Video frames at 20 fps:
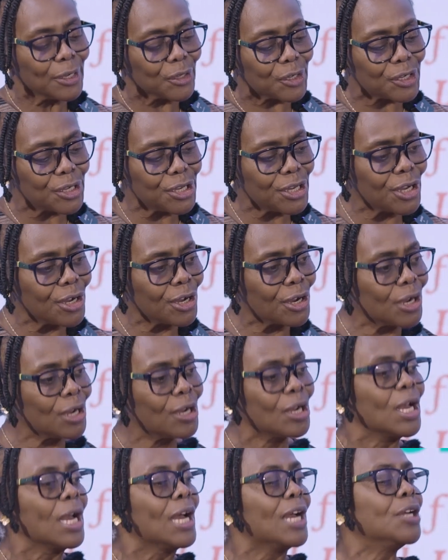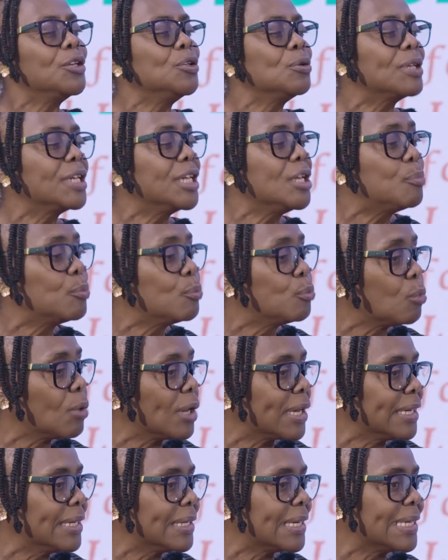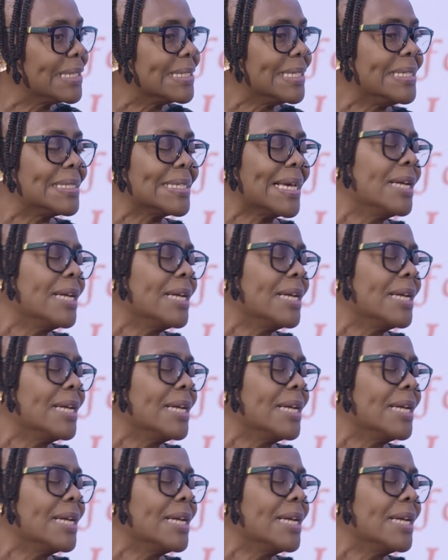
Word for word: care, and you keep working at it.